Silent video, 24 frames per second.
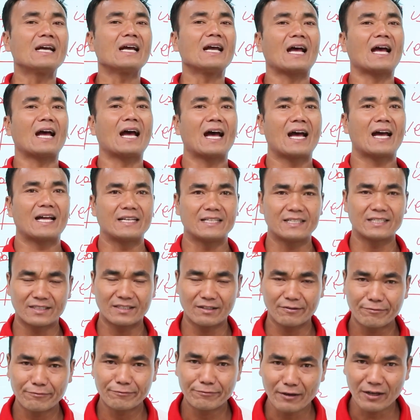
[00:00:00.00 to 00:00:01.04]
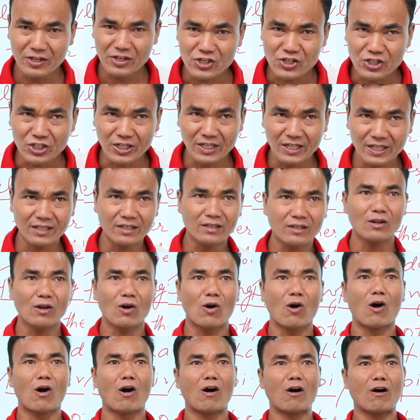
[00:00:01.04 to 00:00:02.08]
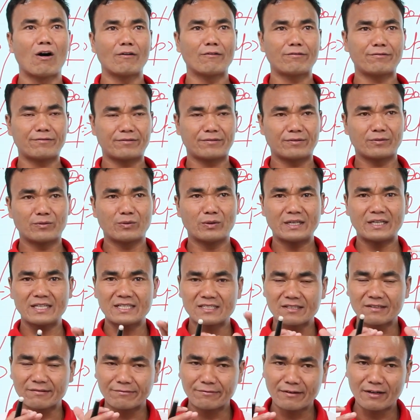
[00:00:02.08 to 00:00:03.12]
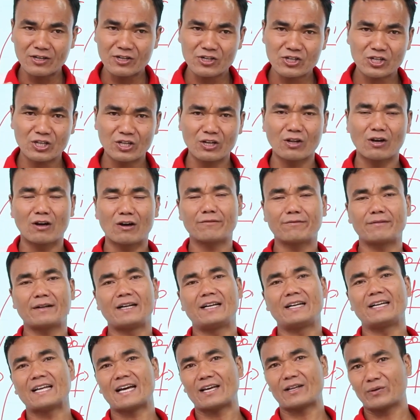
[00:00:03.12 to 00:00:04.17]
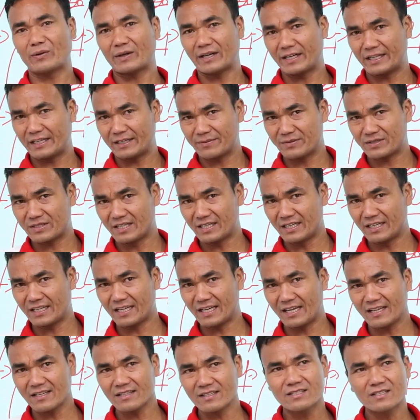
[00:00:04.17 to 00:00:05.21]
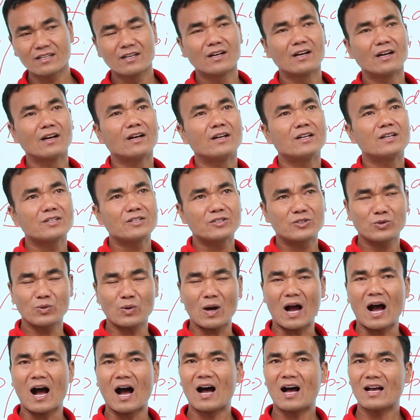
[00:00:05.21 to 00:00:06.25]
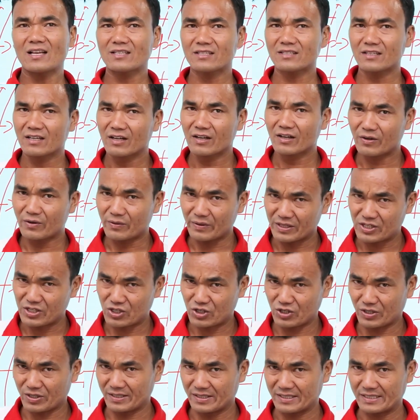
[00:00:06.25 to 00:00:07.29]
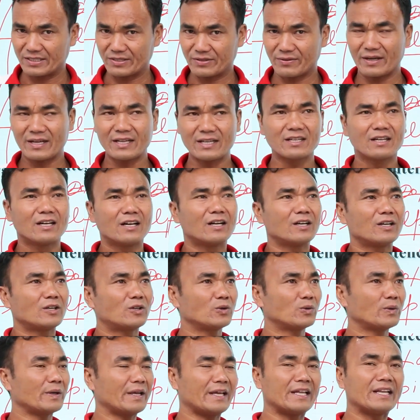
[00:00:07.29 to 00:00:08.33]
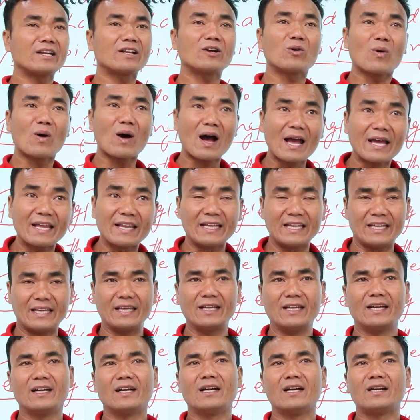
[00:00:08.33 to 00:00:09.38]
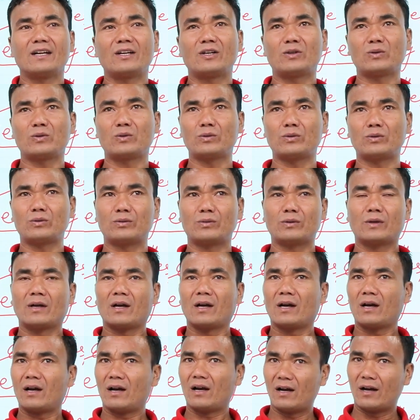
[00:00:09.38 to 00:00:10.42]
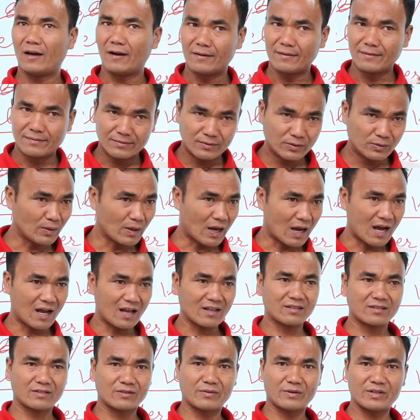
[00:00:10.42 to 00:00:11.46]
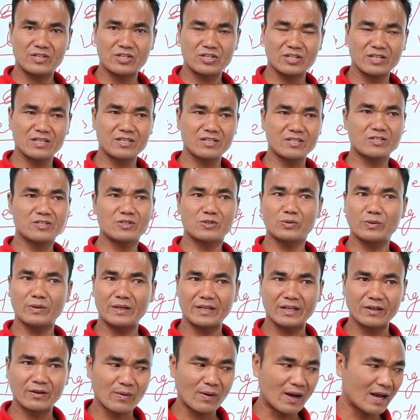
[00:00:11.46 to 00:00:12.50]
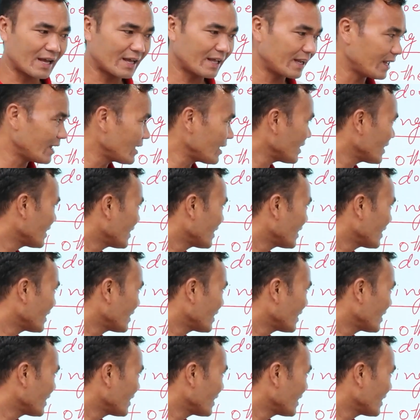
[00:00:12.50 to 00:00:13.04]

And the function of, what is the function of interrogative sentence? To ask questions, right? To inquiry, to ask questions, to inquiry.